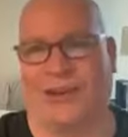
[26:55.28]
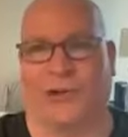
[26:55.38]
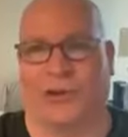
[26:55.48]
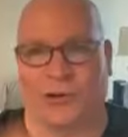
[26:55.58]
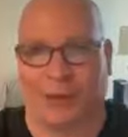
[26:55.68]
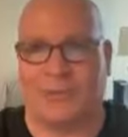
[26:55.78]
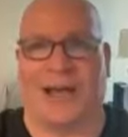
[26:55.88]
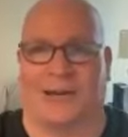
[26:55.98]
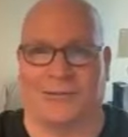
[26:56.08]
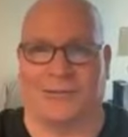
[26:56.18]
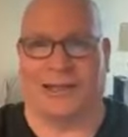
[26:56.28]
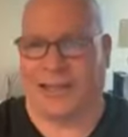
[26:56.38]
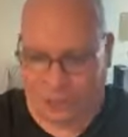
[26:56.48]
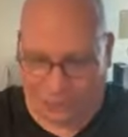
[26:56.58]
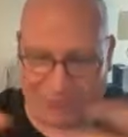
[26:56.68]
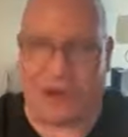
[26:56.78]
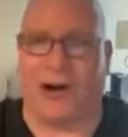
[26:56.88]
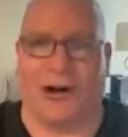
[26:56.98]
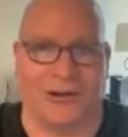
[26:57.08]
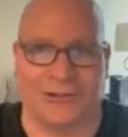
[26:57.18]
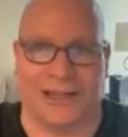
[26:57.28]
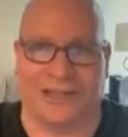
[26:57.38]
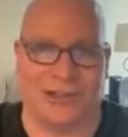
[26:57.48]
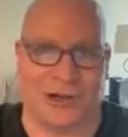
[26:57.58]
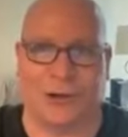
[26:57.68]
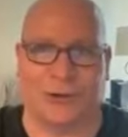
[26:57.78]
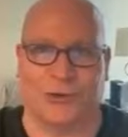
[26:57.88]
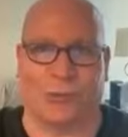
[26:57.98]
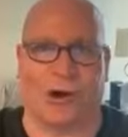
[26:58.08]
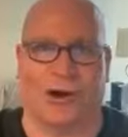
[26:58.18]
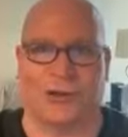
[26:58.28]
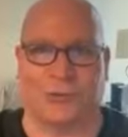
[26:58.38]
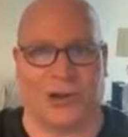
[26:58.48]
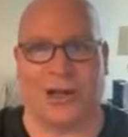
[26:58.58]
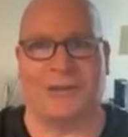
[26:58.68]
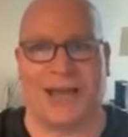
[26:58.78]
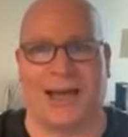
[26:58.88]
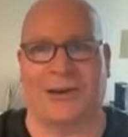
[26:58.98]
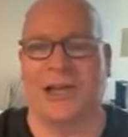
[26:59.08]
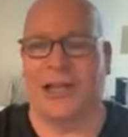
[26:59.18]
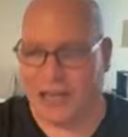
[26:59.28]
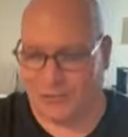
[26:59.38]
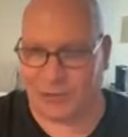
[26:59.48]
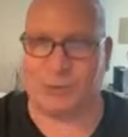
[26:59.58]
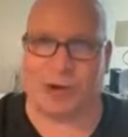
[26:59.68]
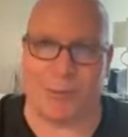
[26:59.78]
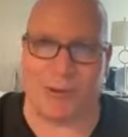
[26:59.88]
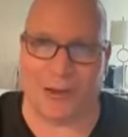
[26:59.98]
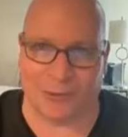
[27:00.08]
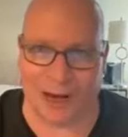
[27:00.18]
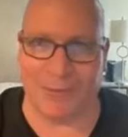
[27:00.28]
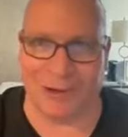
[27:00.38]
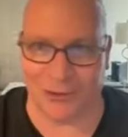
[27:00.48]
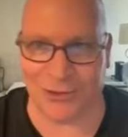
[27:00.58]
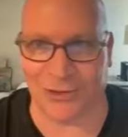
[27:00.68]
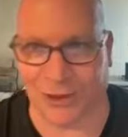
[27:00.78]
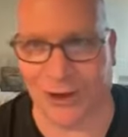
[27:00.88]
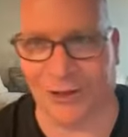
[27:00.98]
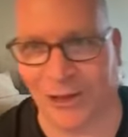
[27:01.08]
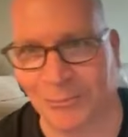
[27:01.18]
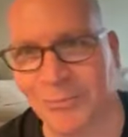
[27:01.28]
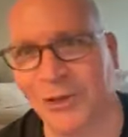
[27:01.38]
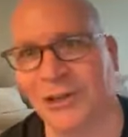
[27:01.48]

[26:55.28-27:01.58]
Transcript: it'll it'll come down. Like it'll fall. Like Jericho's walls will come down if you spray paint rainbows on them.